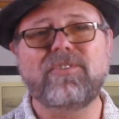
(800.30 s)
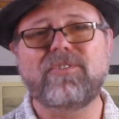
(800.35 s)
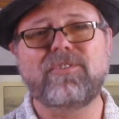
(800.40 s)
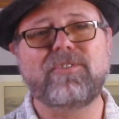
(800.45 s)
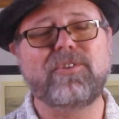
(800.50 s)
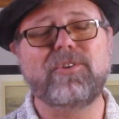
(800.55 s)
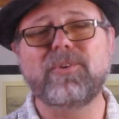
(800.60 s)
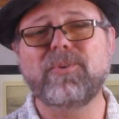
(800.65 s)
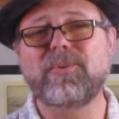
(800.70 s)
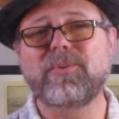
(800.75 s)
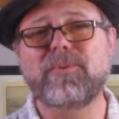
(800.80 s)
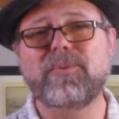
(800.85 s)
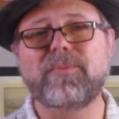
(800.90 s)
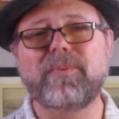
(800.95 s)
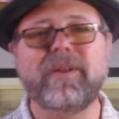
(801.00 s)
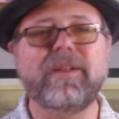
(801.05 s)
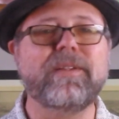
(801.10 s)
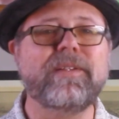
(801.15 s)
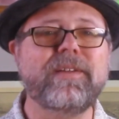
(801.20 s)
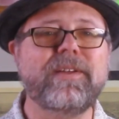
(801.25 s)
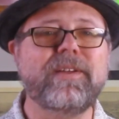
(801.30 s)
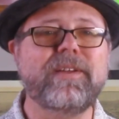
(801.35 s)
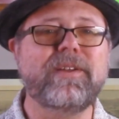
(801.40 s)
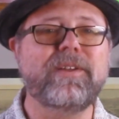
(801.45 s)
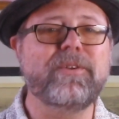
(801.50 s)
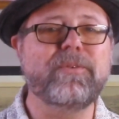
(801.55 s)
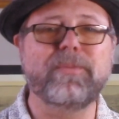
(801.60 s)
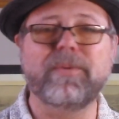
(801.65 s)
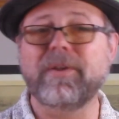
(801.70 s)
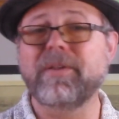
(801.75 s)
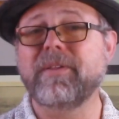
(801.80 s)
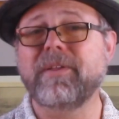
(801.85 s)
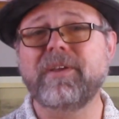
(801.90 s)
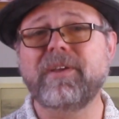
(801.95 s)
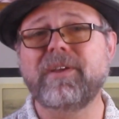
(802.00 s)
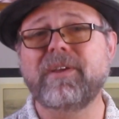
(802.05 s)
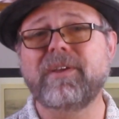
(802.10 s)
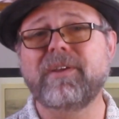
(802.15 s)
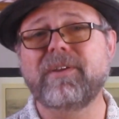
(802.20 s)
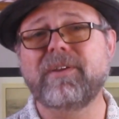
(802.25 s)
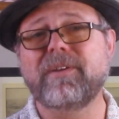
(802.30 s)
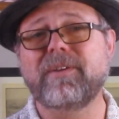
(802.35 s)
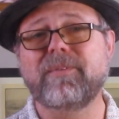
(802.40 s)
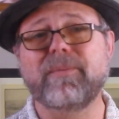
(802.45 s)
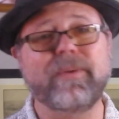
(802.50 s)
two really, really,